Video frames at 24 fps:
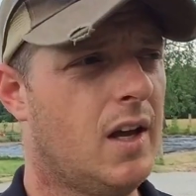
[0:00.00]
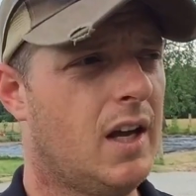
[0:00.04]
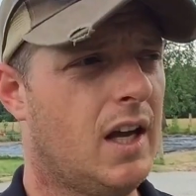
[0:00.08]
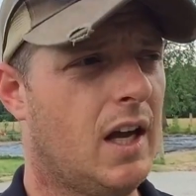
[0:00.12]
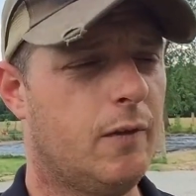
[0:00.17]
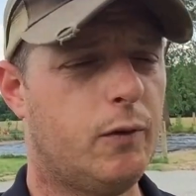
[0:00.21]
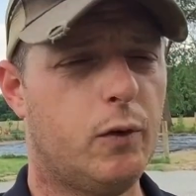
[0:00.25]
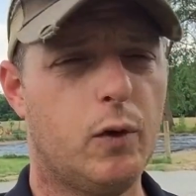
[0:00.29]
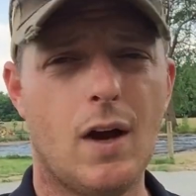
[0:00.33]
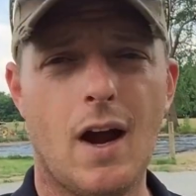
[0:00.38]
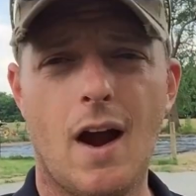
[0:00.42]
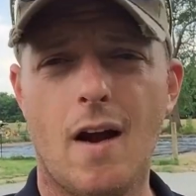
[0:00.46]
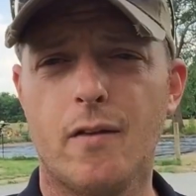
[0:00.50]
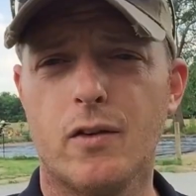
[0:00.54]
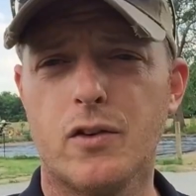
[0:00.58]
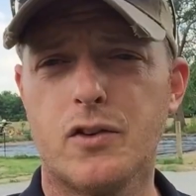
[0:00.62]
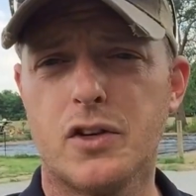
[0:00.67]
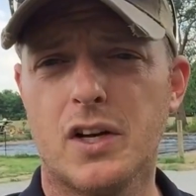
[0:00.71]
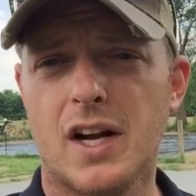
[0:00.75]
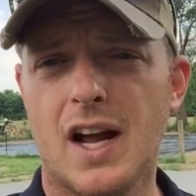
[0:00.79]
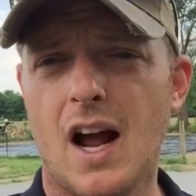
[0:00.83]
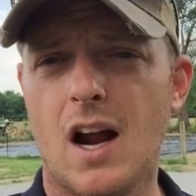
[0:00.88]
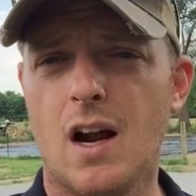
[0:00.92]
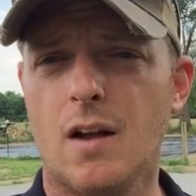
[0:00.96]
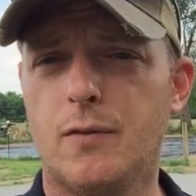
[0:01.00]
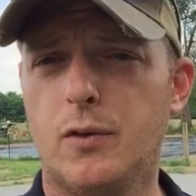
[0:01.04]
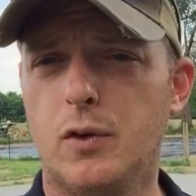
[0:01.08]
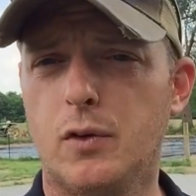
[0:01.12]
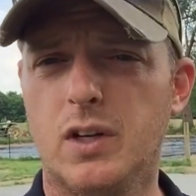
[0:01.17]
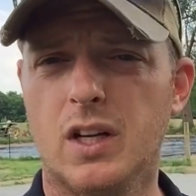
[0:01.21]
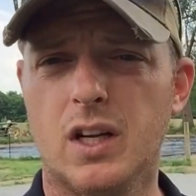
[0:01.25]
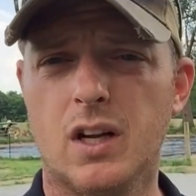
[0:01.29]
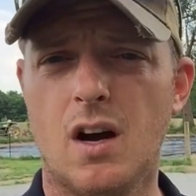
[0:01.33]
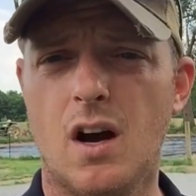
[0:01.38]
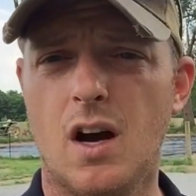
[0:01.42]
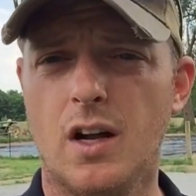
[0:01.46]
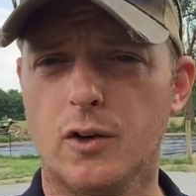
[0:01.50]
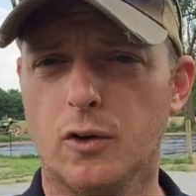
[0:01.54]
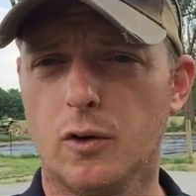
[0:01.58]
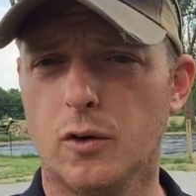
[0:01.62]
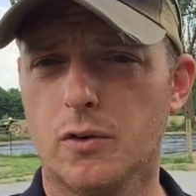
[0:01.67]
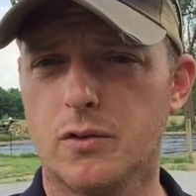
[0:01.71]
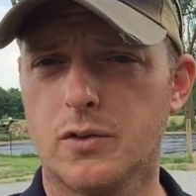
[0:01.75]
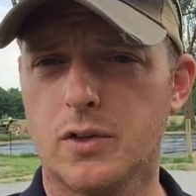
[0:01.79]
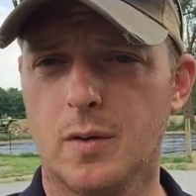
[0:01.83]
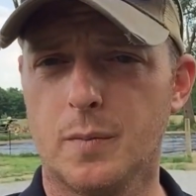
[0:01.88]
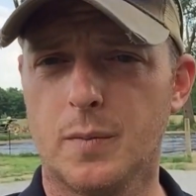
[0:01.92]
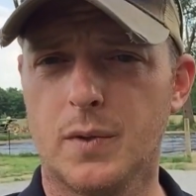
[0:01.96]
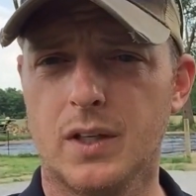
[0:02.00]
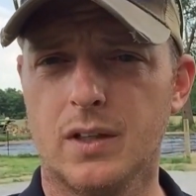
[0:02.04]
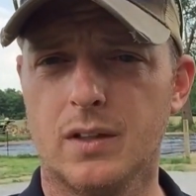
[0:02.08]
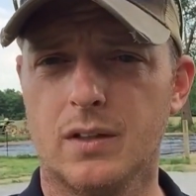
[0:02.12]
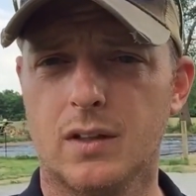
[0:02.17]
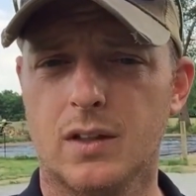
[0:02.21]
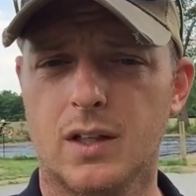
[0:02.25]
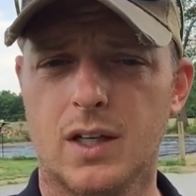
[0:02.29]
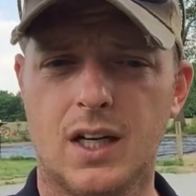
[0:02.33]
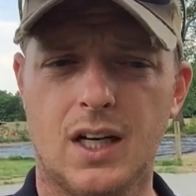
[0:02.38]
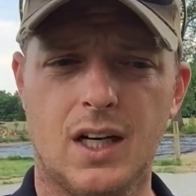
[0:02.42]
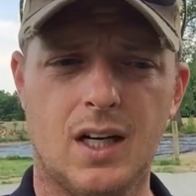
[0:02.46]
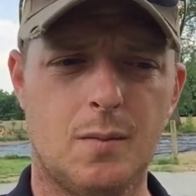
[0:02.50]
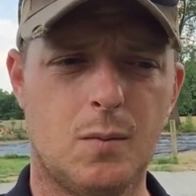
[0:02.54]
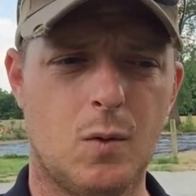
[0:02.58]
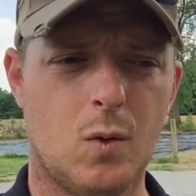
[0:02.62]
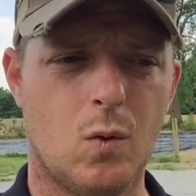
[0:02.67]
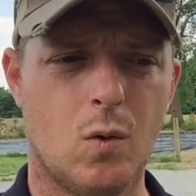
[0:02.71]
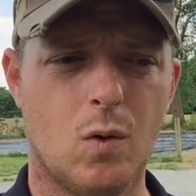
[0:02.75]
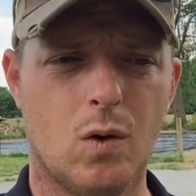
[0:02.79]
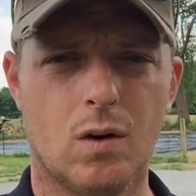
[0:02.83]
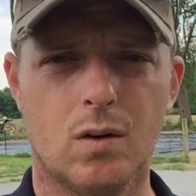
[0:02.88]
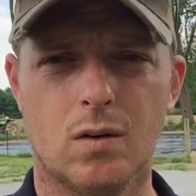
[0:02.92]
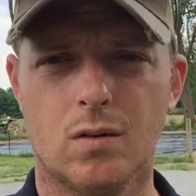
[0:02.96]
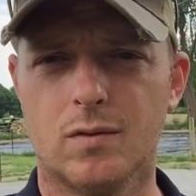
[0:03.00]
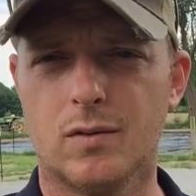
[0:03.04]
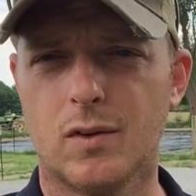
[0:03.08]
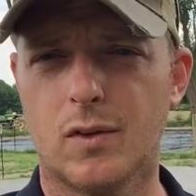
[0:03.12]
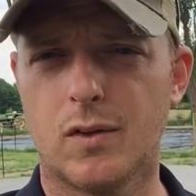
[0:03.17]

If you average it out, if you did 100 or something, or